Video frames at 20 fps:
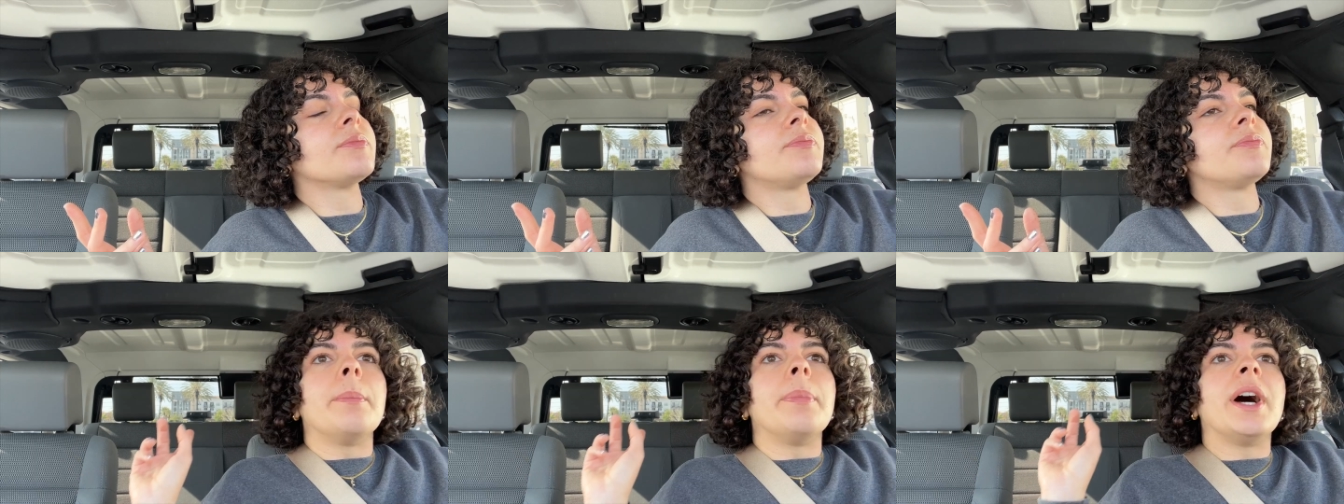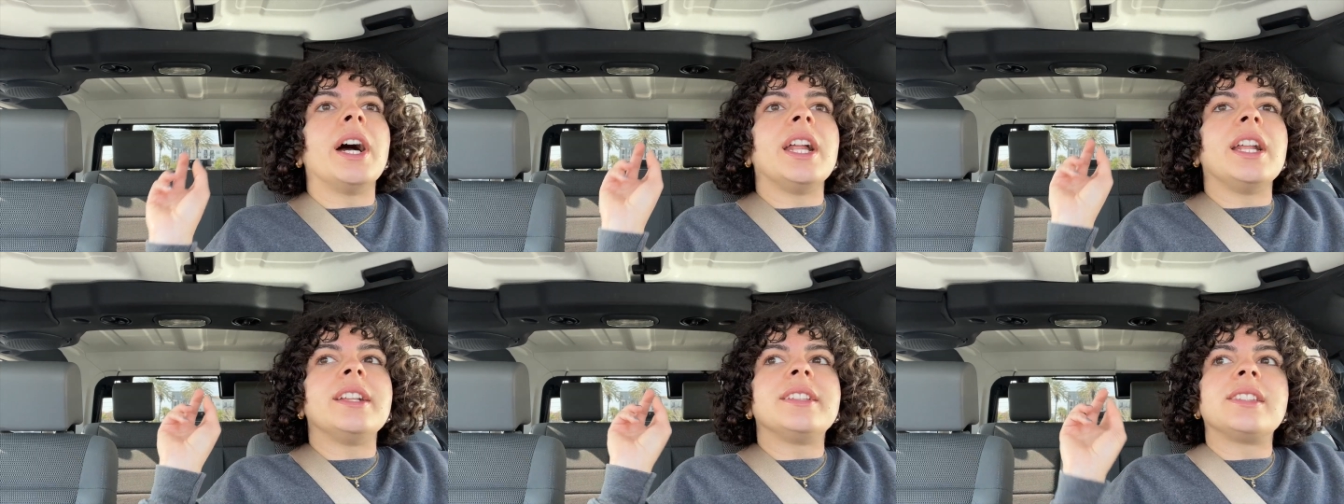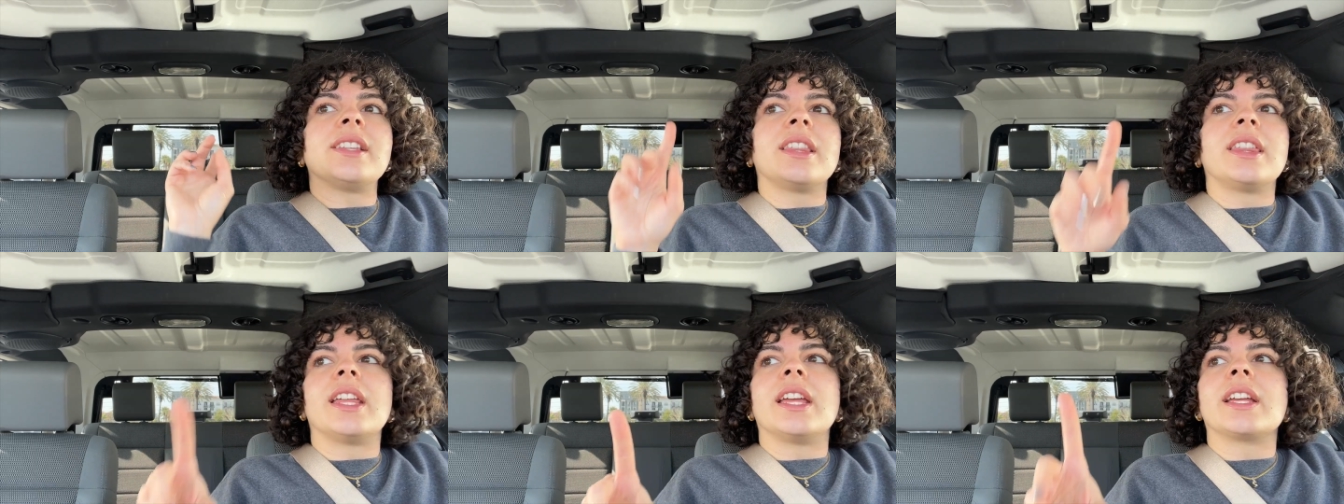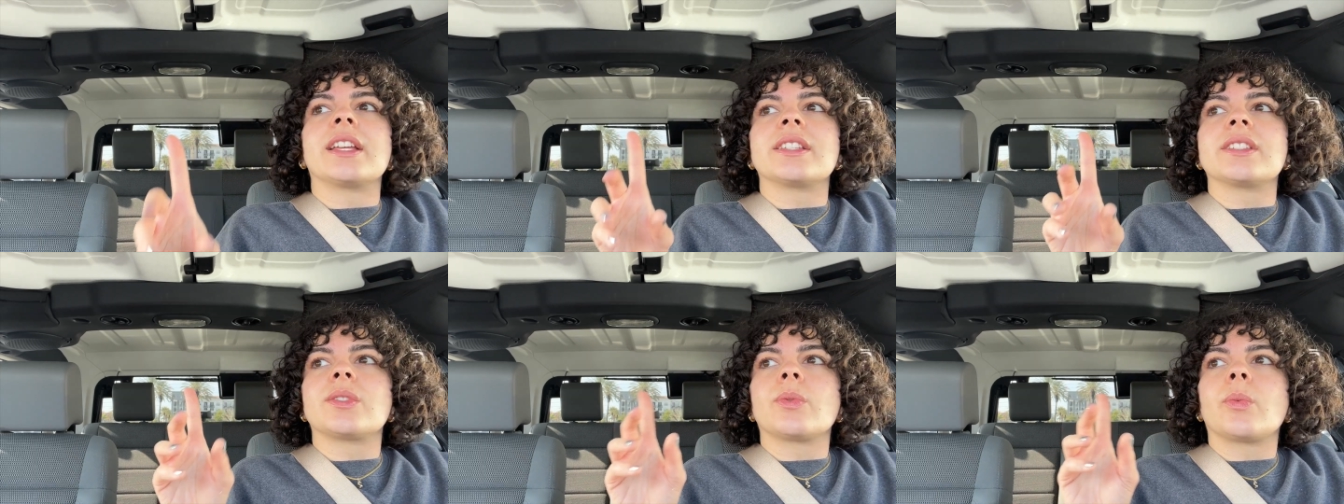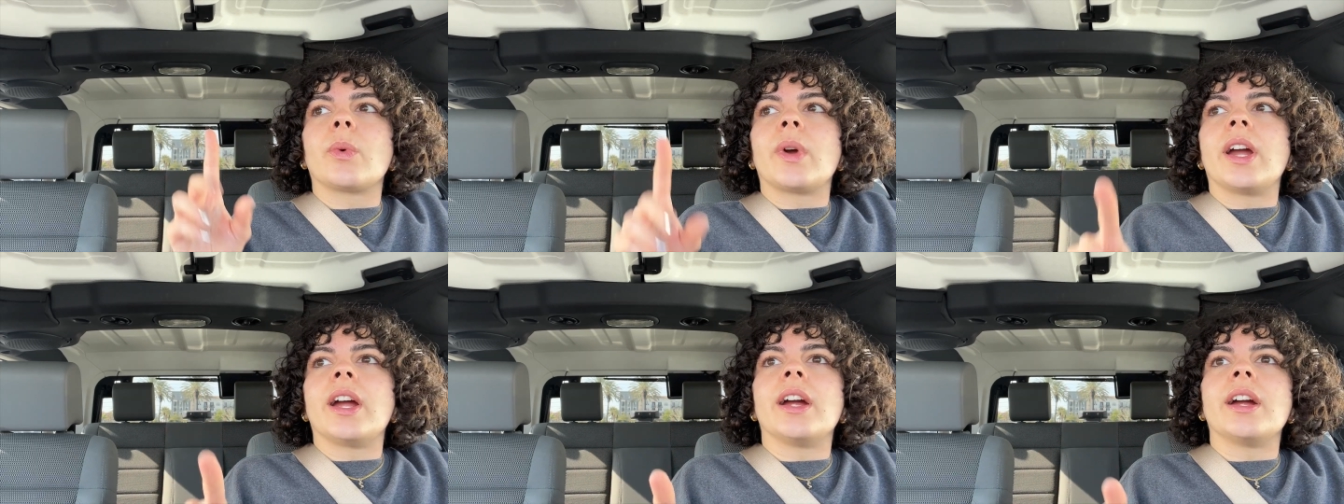But it's the things
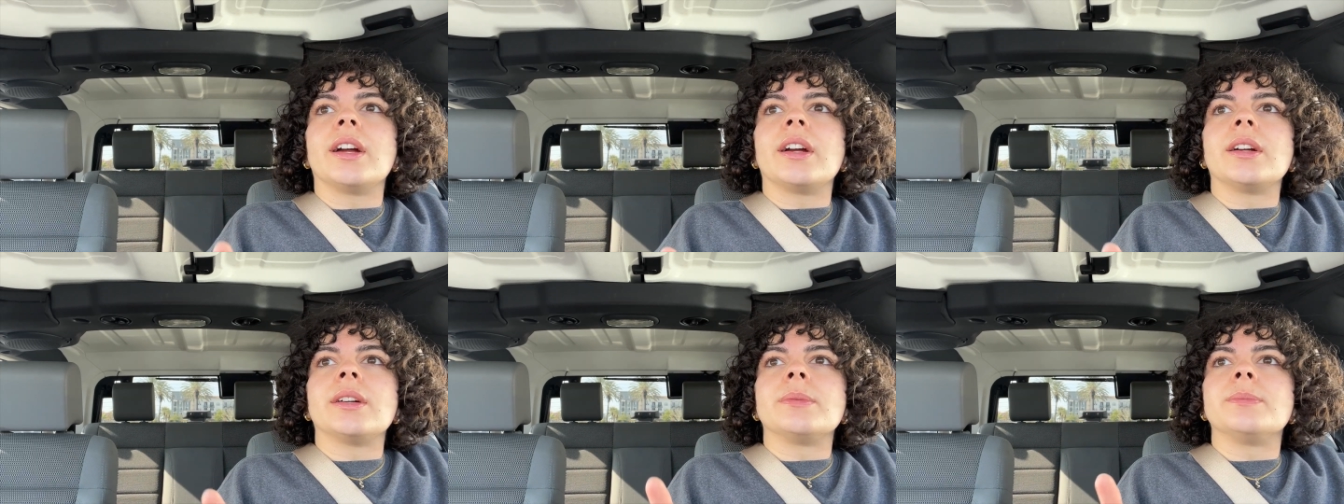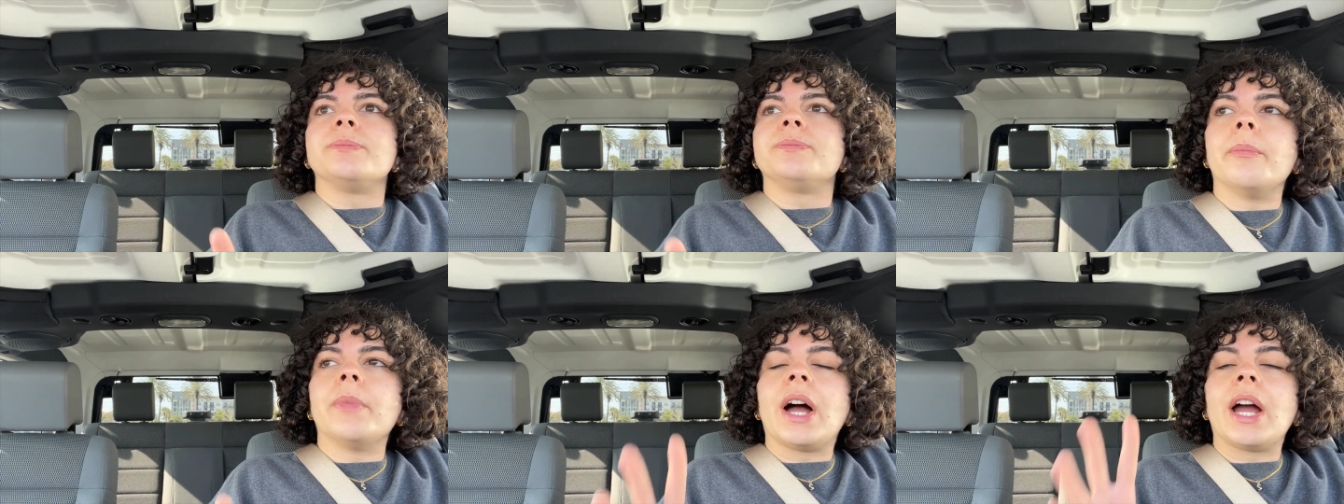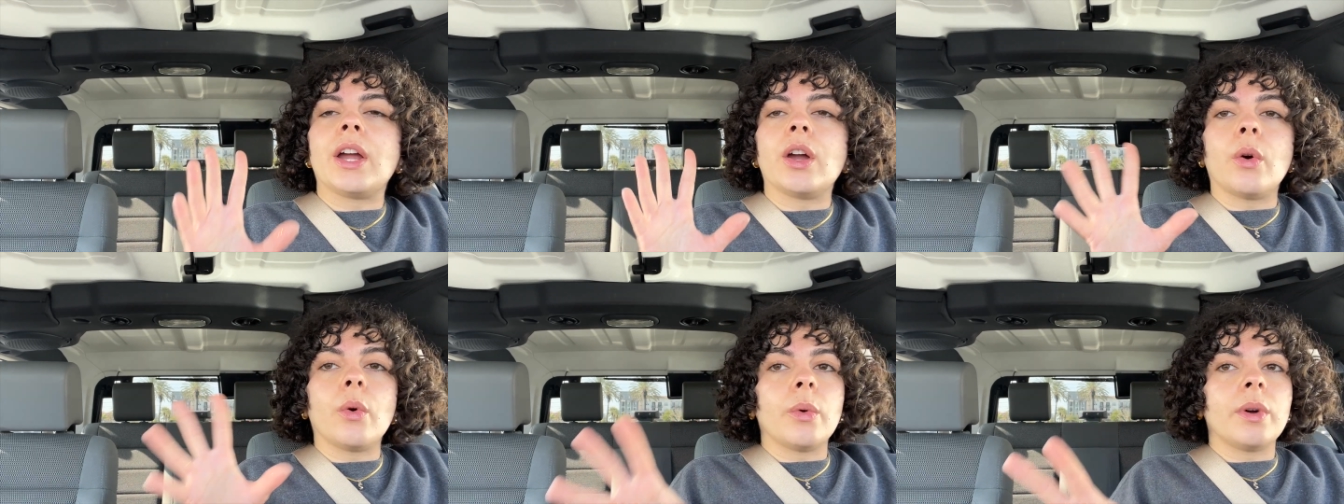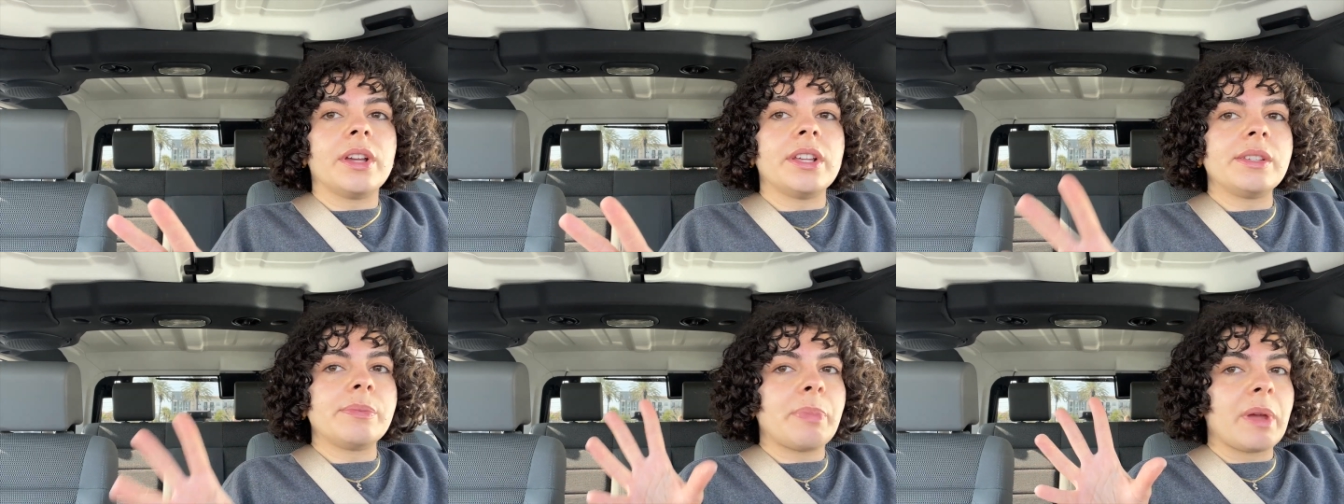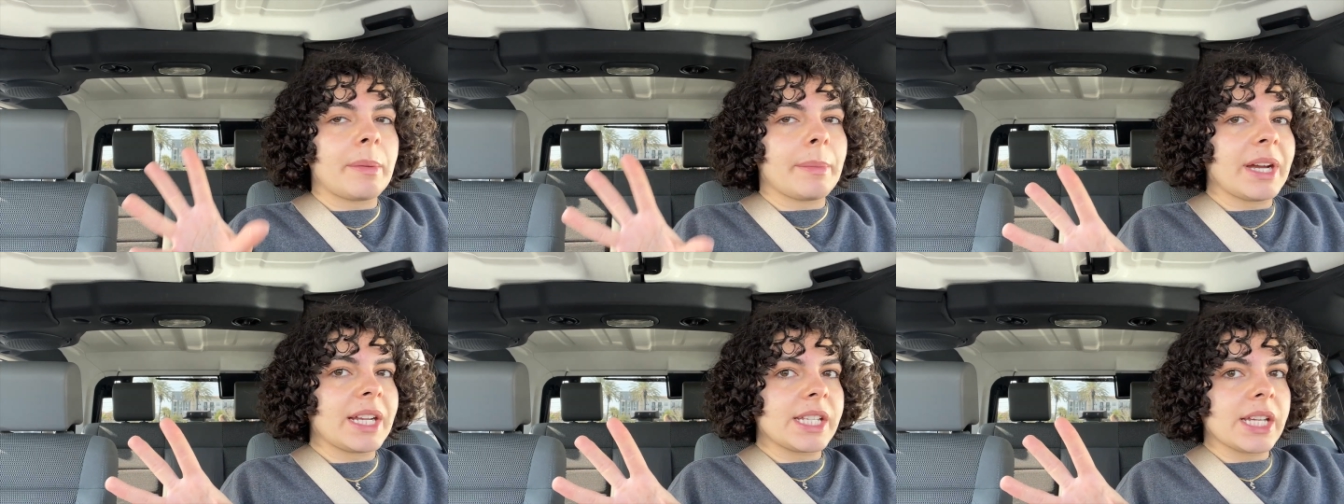where I always pay
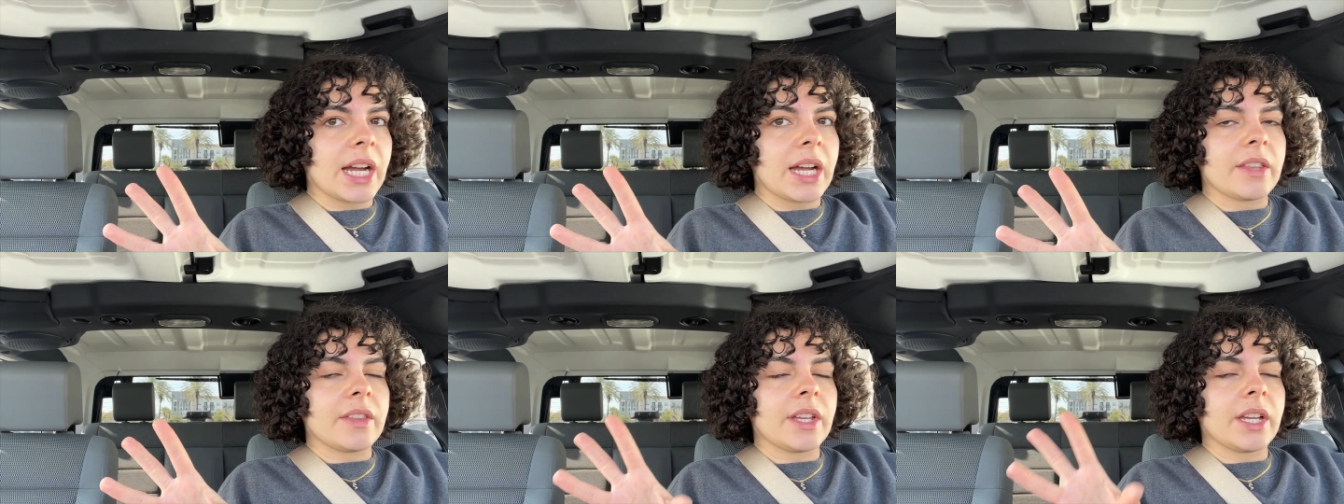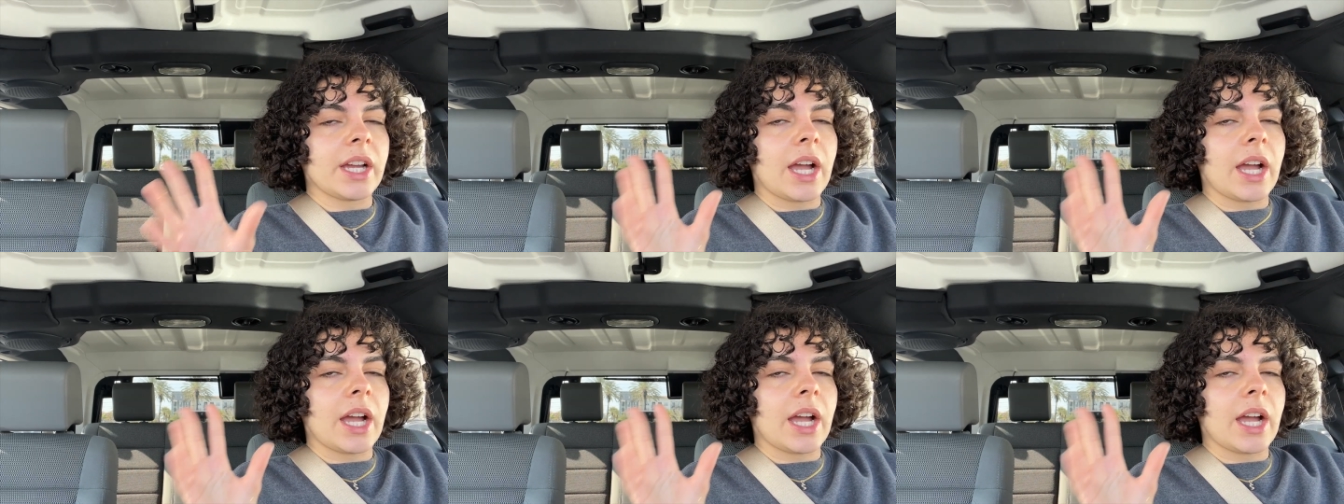my tithing.